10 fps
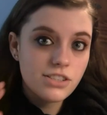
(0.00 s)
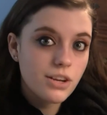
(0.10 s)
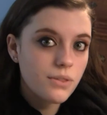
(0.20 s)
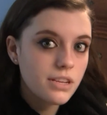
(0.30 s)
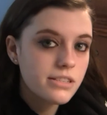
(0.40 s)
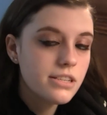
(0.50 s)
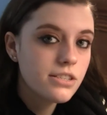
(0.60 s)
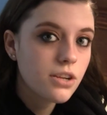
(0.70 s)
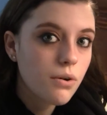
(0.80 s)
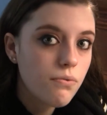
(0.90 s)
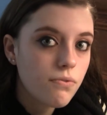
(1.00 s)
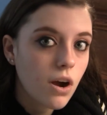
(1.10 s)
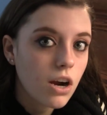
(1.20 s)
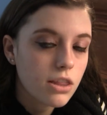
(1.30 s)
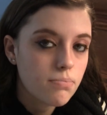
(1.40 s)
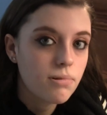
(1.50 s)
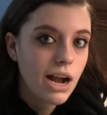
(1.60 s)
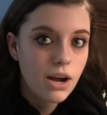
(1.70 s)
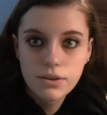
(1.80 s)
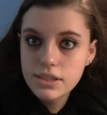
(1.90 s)
So this is so far the
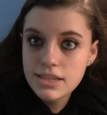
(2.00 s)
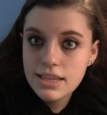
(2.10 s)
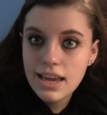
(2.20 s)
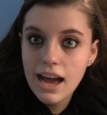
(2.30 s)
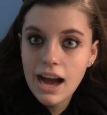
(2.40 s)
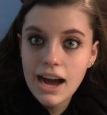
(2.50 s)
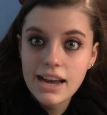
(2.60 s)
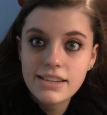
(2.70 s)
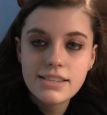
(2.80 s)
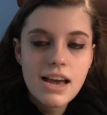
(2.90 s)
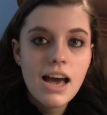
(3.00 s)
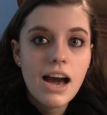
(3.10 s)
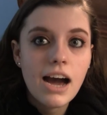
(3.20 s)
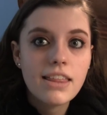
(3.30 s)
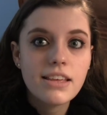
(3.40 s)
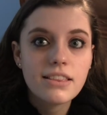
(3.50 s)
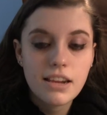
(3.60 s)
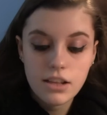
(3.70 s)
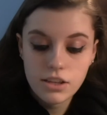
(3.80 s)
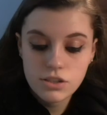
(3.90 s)
brows and the eyes. I think
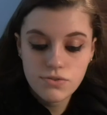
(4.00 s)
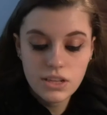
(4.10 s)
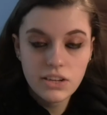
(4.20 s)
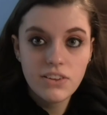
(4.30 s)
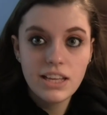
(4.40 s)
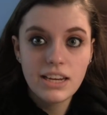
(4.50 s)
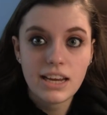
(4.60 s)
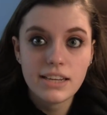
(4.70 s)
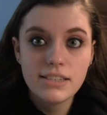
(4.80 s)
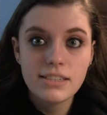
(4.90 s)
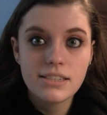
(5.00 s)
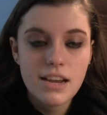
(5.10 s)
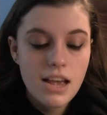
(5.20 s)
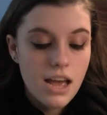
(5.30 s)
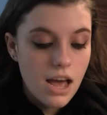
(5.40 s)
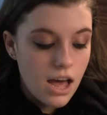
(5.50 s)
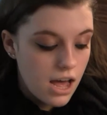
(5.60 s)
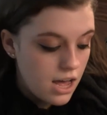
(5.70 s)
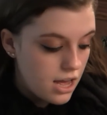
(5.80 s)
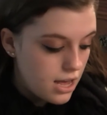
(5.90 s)
that it looks really nice.
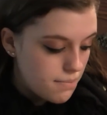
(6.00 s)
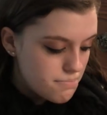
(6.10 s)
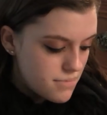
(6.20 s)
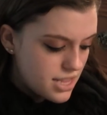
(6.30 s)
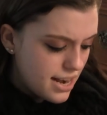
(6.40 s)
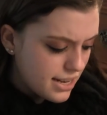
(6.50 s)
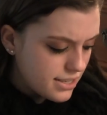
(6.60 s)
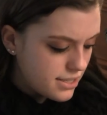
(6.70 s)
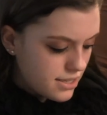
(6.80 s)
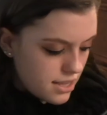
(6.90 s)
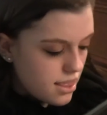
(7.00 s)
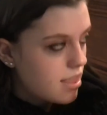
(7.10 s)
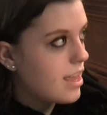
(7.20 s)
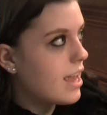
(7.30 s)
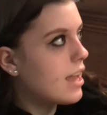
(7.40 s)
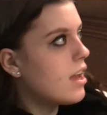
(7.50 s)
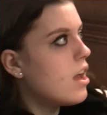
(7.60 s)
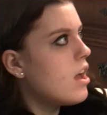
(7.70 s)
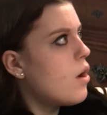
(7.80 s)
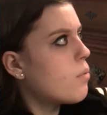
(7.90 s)
The next thing
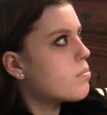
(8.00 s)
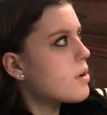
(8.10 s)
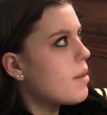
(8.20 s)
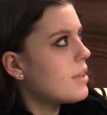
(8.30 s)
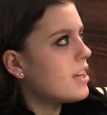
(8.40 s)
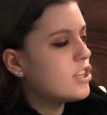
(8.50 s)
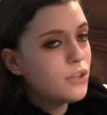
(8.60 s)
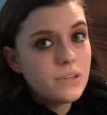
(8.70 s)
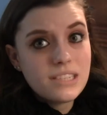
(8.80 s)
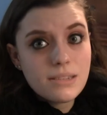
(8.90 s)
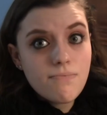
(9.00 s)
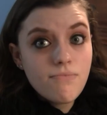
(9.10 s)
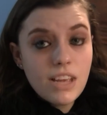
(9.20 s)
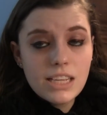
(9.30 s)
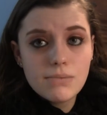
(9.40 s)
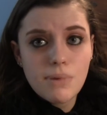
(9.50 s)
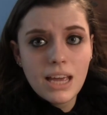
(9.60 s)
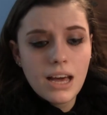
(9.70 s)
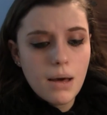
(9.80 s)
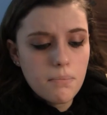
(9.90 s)
we're probably going to do is some face
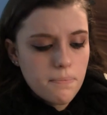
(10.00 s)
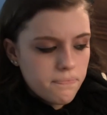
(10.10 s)
makeup.